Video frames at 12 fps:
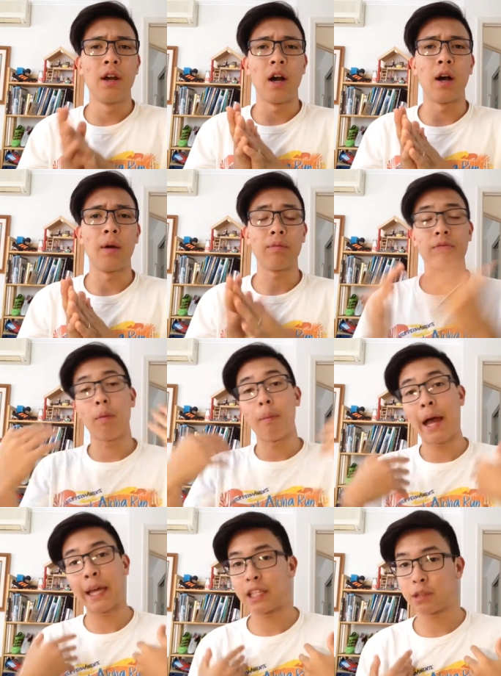um, from
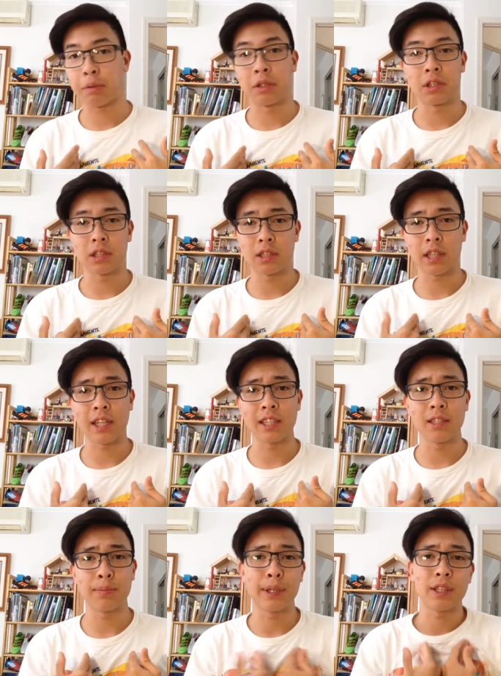my experiences at
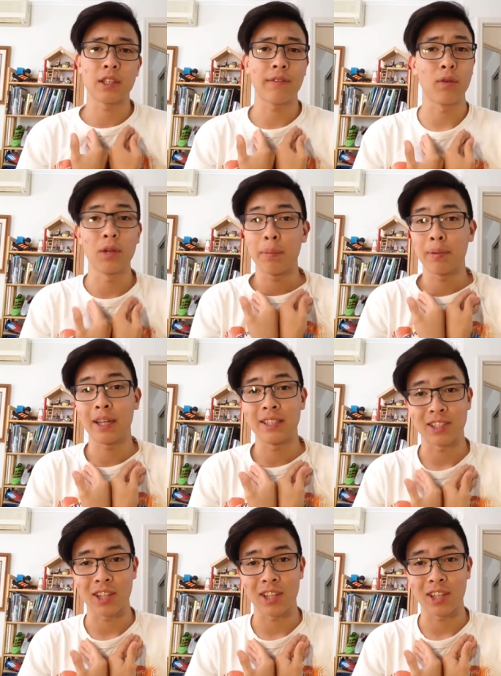least because I've only played